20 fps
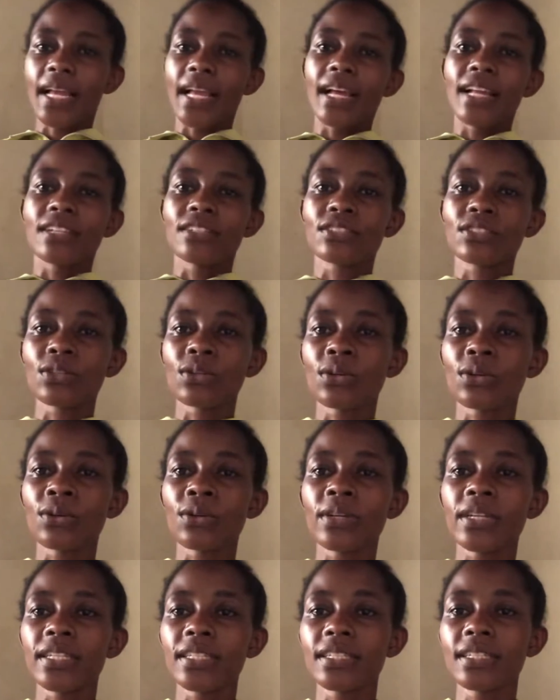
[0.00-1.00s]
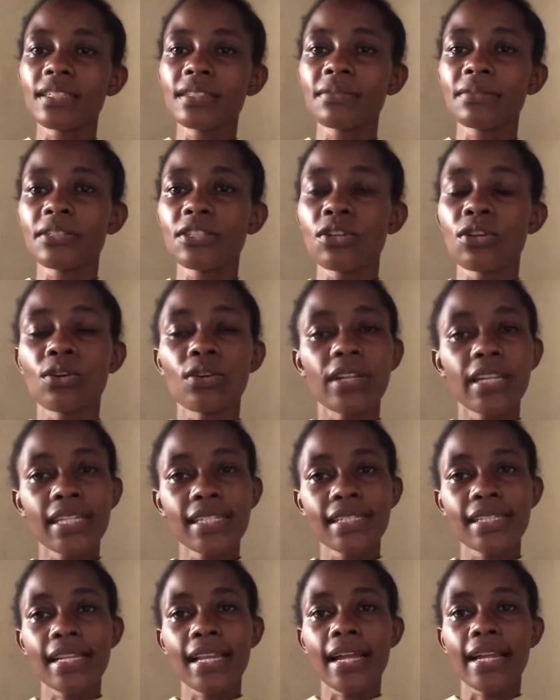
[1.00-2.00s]
So in this video,
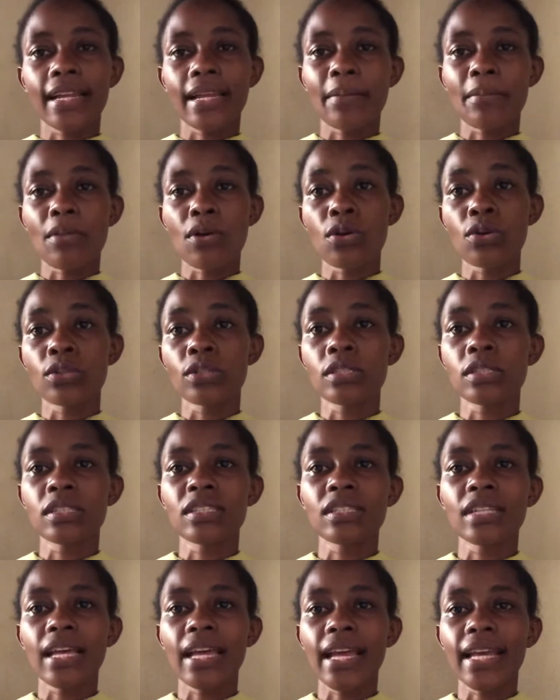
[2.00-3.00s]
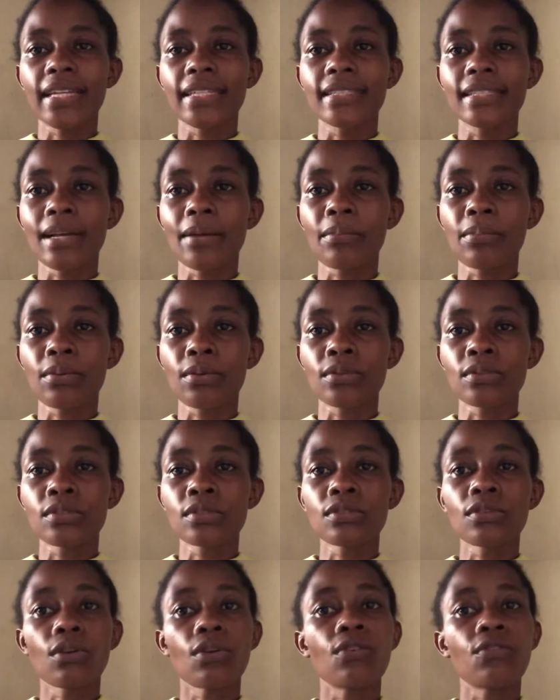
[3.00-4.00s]
let's learn about examples
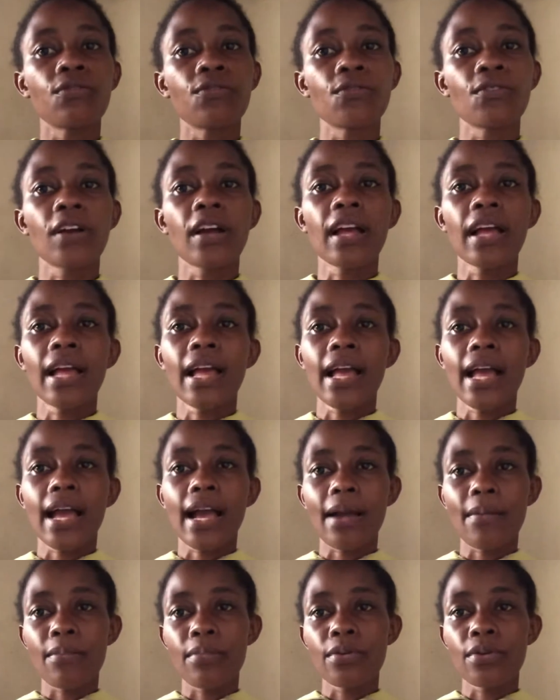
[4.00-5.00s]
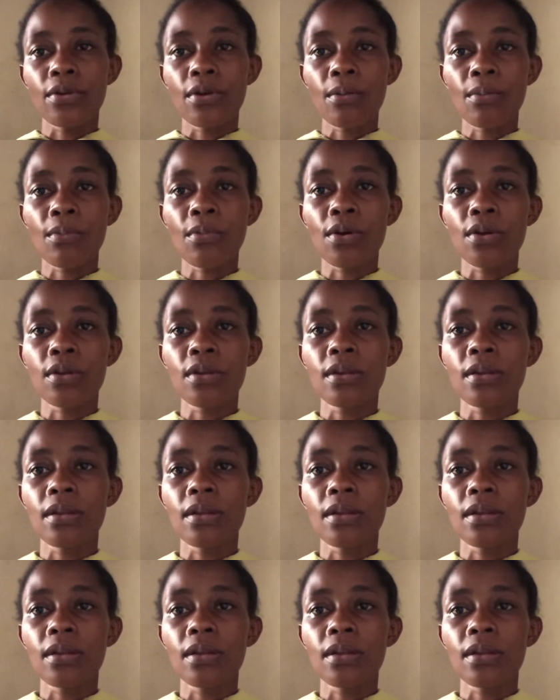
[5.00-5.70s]
of abnormal